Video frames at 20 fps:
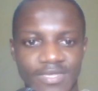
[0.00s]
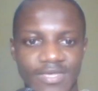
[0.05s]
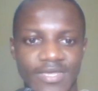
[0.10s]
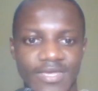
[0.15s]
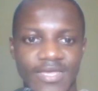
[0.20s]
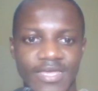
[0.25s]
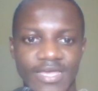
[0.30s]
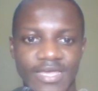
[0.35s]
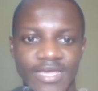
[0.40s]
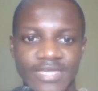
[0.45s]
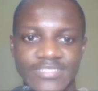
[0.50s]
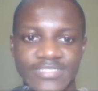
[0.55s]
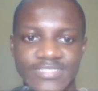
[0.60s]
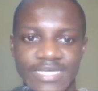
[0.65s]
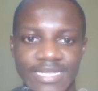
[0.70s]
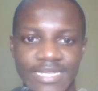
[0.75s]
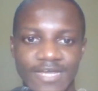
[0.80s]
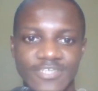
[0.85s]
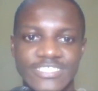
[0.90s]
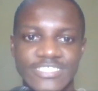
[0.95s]
and
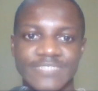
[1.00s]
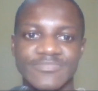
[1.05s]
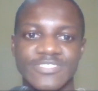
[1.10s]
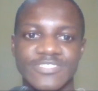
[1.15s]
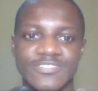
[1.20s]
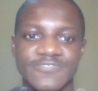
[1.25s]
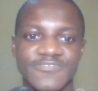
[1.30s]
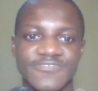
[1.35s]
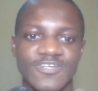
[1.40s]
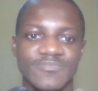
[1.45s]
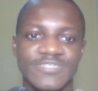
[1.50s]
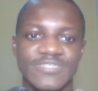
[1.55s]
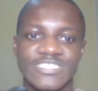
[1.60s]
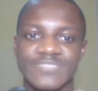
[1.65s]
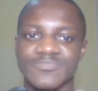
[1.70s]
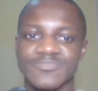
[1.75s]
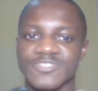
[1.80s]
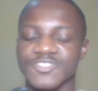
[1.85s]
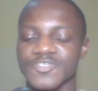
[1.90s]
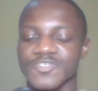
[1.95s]
allows him to develop this
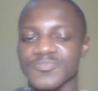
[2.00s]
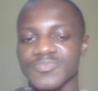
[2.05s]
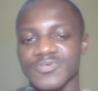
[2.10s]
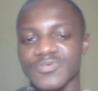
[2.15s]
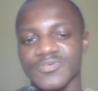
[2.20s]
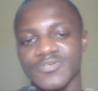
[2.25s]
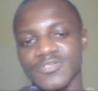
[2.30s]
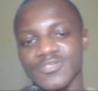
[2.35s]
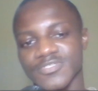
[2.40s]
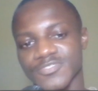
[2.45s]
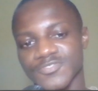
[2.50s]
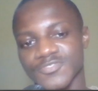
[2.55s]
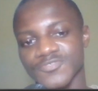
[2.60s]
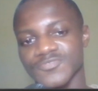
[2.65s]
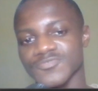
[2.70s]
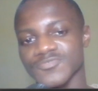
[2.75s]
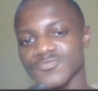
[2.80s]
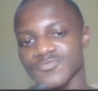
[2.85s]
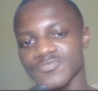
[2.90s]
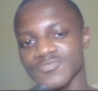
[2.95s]
bishop
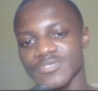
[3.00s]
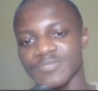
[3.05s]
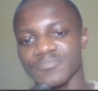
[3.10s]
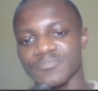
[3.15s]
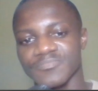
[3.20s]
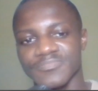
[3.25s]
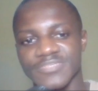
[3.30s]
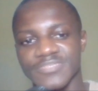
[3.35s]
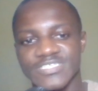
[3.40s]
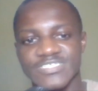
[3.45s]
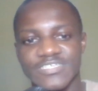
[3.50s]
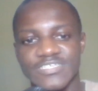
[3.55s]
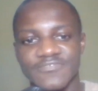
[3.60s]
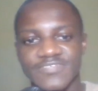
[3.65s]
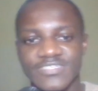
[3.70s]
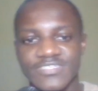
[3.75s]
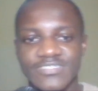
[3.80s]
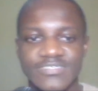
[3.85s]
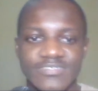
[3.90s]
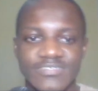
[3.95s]
to
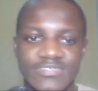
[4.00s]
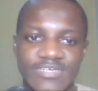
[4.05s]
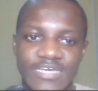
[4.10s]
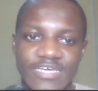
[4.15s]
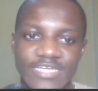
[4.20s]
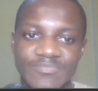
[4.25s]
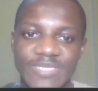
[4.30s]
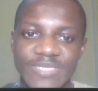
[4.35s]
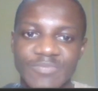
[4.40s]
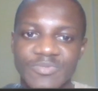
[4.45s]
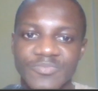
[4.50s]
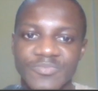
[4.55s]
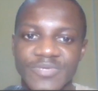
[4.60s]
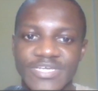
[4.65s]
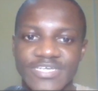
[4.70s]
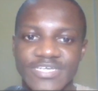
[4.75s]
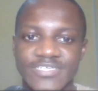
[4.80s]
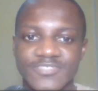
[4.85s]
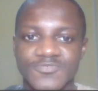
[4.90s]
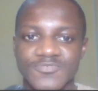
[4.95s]
b7 and maybe
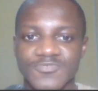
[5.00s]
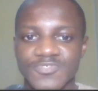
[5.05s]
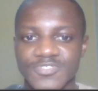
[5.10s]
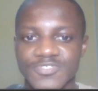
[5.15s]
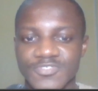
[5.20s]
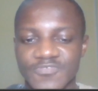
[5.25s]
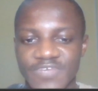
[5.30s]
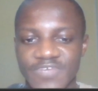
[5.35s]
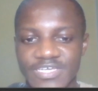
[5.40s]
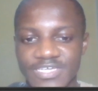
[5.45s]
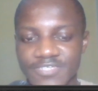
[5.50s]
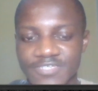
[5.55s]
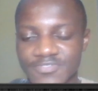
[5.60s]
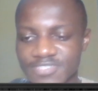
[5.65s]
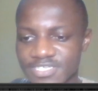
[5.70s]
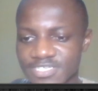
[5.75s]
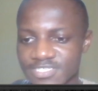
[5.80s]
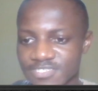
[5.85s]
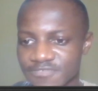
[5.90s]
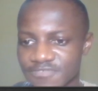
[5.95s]
bring his rooks over here to
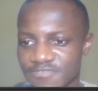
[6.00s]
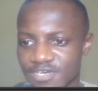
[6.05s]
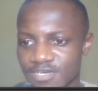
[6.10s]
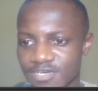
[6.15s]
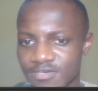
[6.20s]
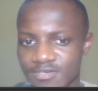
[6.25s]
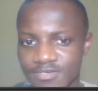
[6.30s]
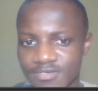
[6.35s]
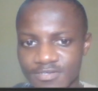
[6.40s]
the c file.